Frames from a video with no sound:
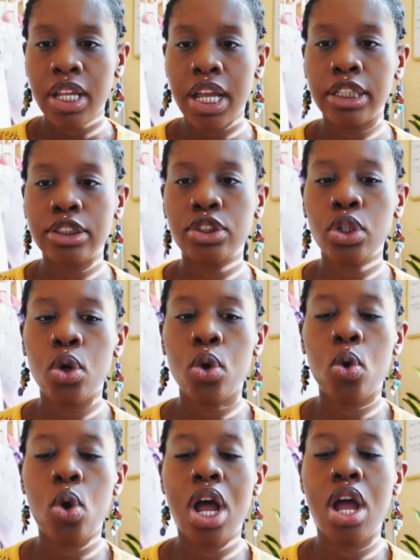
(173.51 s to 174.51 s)
And
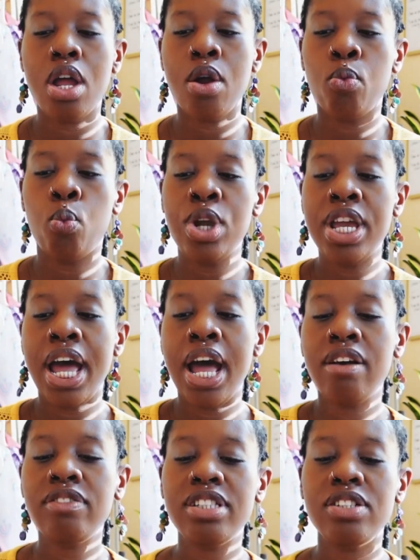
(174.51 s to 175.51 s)
so we
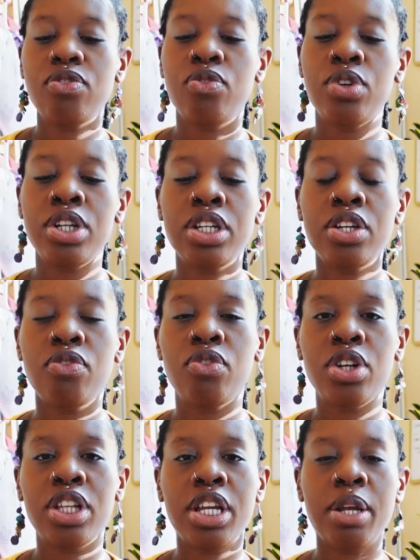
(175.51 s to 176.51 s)
have to really
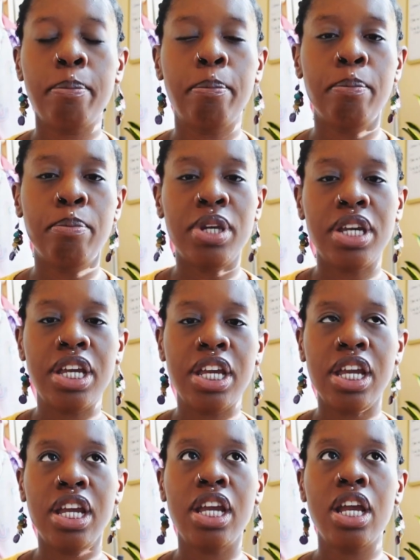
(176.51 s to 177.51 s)

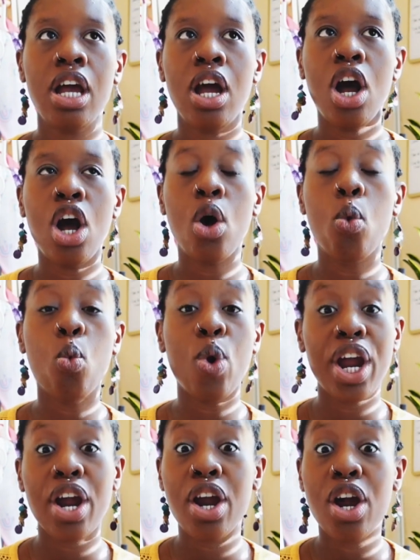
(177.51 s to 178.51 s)
be
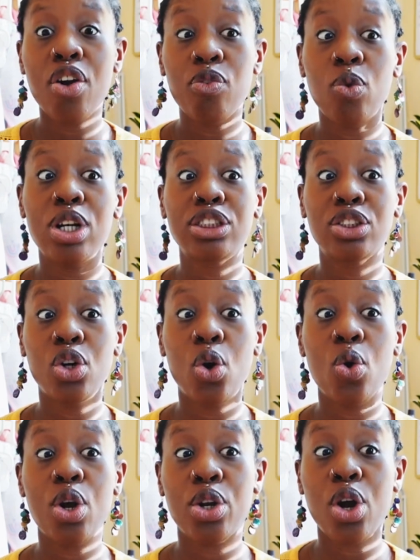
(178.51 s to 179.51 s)
aware of what's
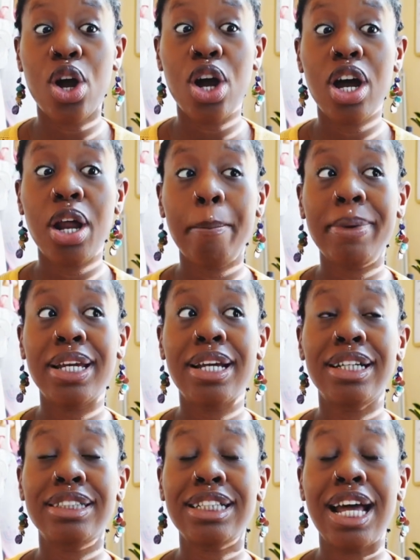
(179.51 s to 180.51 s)
going on,
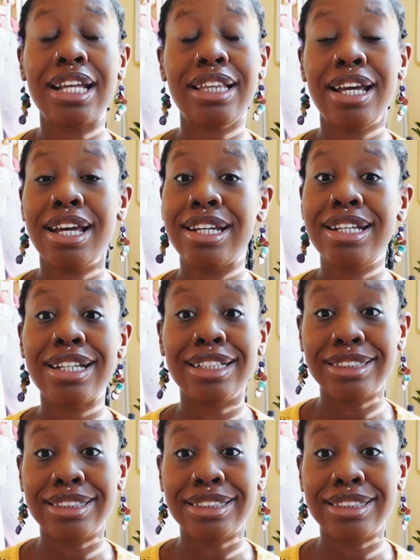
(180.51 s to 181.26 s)
because at the end of the